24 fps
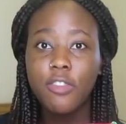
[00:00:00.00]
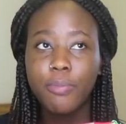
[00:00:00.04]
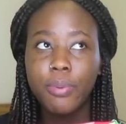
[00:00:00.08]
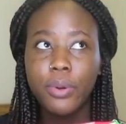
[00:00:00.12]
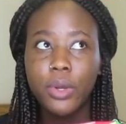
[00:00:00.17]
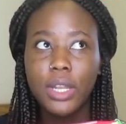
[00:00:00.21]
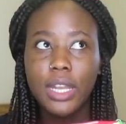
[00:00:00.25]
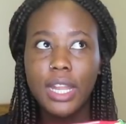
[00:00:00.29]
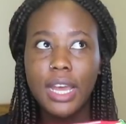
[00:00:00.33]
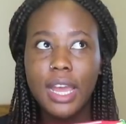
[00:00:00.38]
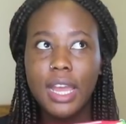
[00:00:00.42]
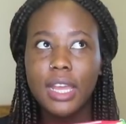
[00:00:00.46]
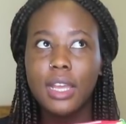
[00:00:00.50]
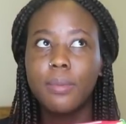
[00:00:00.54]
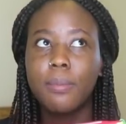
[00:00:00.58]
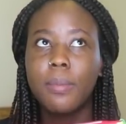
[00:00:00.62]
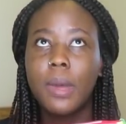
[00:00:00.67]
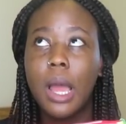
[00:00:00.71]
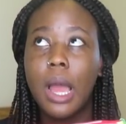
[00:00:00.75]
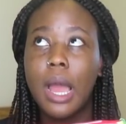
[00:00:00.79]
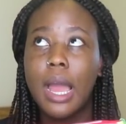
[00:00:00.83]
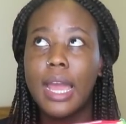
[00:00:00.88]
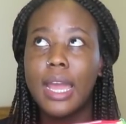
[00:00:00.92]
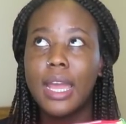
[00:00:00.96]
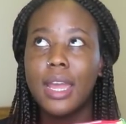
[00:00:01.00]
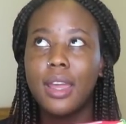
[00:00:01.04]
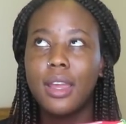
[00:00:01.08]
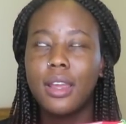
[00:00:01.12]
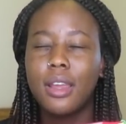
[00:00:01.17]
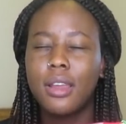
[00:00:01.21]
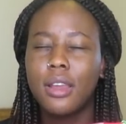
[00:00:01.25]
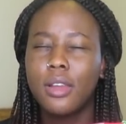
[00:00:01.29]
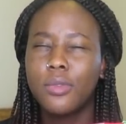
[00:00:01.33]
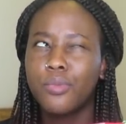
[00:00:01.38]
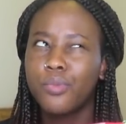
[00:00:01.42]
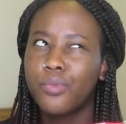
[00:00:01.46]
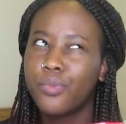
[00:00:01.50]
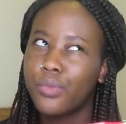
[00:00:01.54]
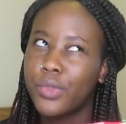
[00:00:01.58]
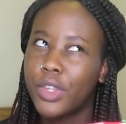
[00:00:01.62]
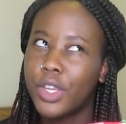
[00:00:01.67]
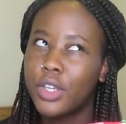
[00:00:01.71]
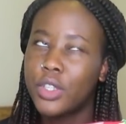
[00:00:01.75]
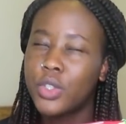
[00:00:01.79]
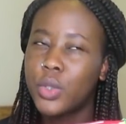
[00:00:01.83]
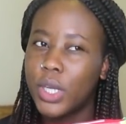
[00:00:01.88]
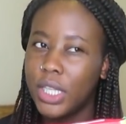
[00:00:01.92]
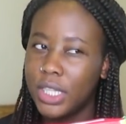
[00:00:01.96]
put like my
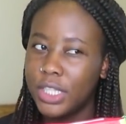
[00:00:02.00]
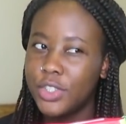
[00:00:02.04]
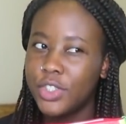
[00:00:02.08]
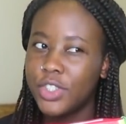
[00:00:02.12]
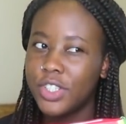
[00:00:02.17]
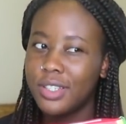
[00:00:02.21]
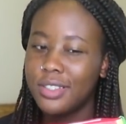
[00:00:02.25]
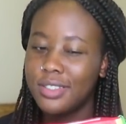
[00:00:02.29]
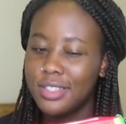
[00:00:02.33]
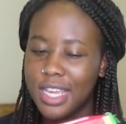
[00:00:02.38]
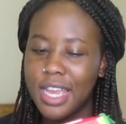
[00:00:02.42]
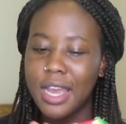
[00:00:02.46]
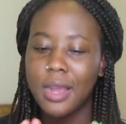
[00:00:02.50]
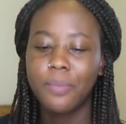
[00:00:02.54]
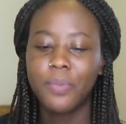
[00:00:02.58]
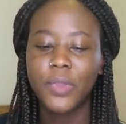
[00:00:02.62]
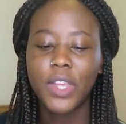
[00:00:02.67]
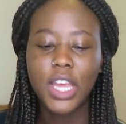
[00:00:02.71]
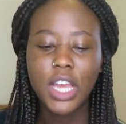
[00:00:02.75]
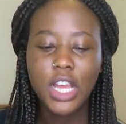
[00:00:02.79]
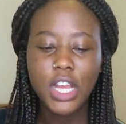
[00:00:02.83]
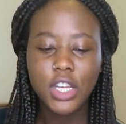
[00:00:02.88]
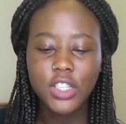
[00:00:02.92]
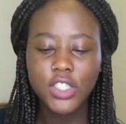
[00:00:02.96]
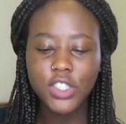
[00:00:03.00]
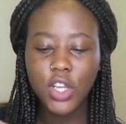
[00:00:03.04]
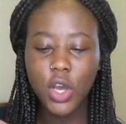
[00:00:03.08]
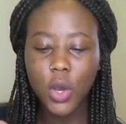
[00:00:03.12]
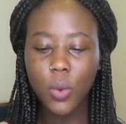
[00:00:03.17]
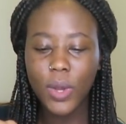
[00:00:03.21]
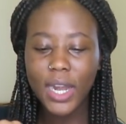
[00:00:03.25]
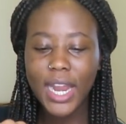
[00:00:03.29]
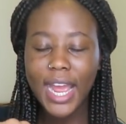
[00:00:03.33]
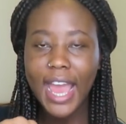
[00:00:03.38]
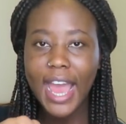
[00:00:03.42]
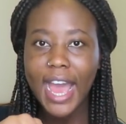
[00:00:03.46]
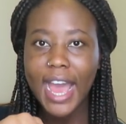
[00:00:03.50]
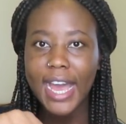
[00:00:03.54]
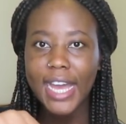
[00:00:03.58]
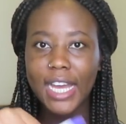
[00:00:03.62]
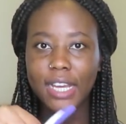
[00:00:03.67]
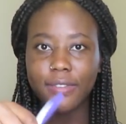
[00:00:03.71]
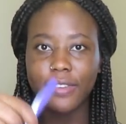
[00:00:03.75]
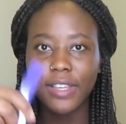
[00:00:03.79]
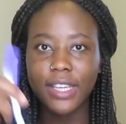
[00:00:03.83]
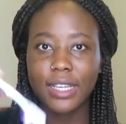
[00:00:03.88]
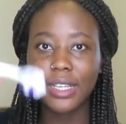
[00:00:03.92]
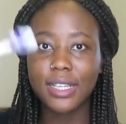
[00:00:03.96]
toiletries. Yeah. So what I
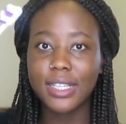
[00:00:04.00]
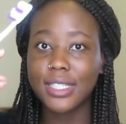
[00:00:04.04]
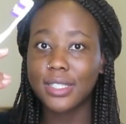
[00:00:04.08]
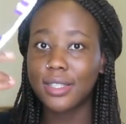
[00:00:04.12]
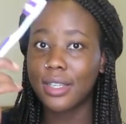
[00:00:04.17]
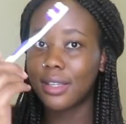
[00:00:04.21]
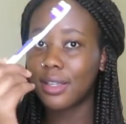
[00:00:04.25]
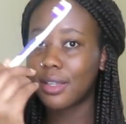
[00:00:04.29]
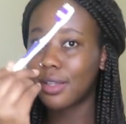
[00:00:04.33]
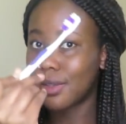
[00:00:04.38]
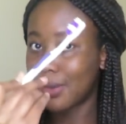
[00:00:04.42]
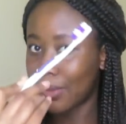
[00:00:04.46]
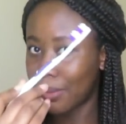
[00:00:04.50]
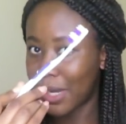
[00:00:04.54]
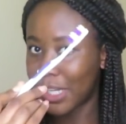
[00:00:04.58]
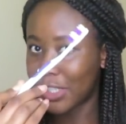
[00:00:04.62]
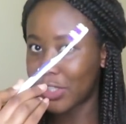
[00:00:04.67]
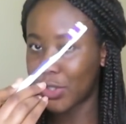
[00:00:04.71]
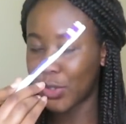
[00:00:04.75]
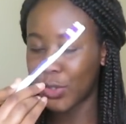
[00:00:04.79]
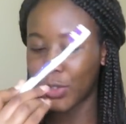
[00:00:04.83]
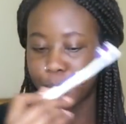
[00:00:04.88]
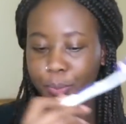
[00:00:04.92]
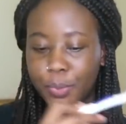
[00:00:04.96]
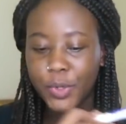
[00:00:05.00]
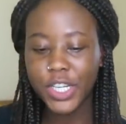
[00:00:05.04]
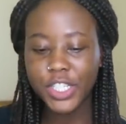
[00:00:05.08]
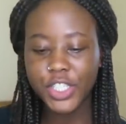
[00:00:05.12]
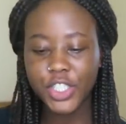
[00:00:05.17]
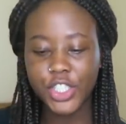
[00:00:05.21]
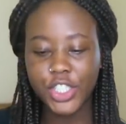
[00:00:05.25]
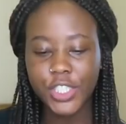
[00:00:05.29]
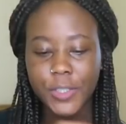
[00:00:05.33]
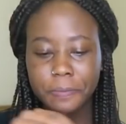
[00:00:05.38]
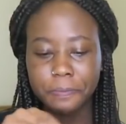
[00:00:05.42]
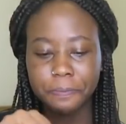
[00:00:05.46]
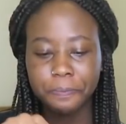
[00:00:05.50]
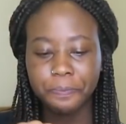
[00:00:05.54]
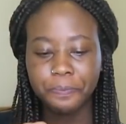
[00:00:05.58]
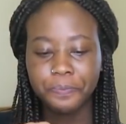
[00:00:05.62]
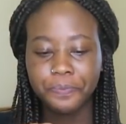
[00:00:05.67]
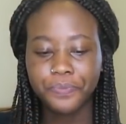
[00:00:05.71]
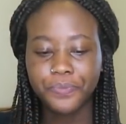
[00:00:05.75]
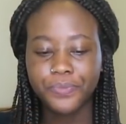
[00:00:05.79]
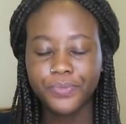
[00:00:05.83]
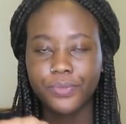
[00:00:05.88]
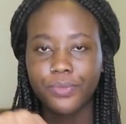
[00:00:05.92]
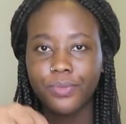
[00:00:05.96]
have is my toothbrush,
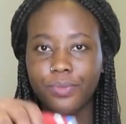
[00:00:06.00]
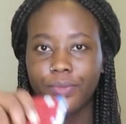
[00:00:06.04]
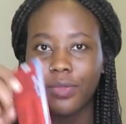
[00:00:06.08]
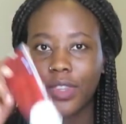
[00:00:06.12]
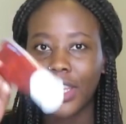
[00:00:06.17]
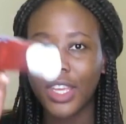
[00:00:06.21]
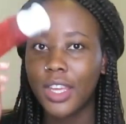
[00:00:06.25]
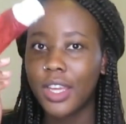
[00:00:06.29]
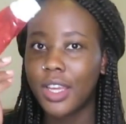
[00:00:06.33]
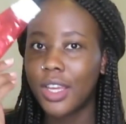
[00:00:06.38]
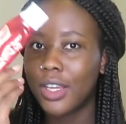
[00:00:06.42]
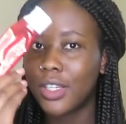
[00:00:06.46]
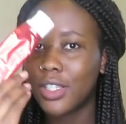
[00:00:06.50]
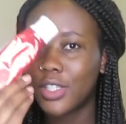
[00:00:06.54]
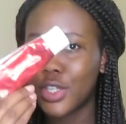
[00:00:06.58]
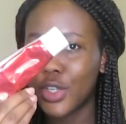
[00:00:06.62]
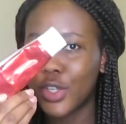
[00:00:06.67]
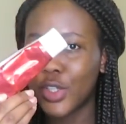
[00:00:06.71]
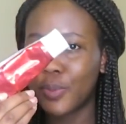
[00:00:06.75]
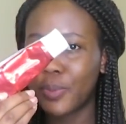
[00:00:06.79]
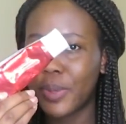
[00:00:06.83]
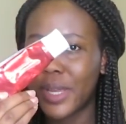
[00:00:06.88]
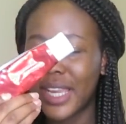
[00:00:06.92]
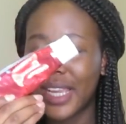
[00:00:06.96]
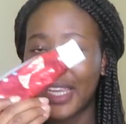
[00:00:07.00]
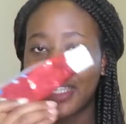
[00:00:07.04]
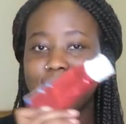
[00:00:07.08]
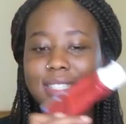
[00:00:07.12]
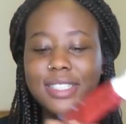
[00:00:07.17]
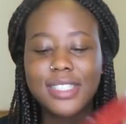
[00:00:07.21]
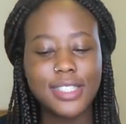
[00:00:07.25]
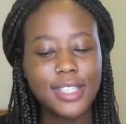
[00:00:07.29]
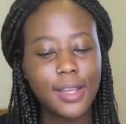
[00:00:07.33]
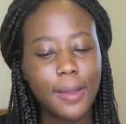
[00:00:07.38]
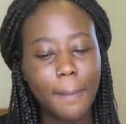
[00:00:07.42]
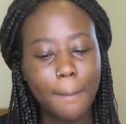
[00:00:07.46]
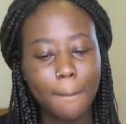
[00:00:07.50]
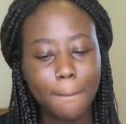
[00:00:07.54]
toothpaste,